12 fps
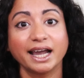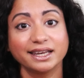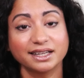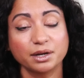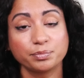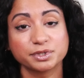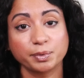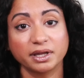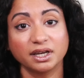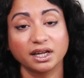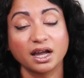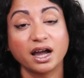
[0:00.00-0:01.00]
I ended up
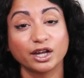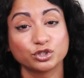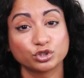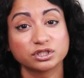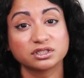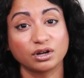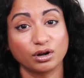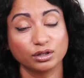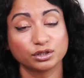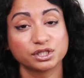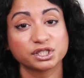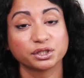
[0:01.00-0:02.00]
spending
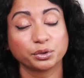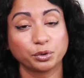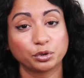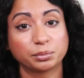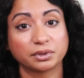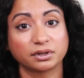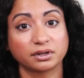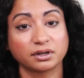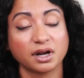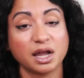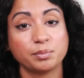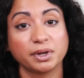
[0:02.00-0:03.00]
$100 in Uber
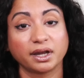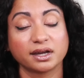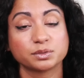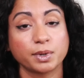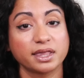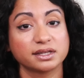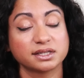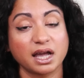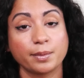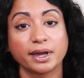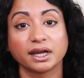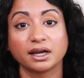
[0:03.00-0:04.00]
because by the time
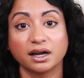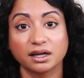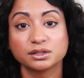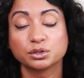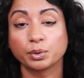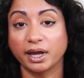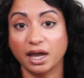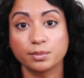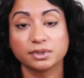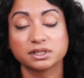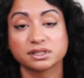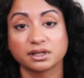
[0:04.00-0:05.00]
I got to
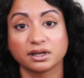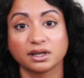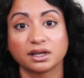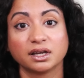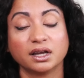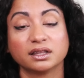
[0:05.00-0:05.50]
Hamilton,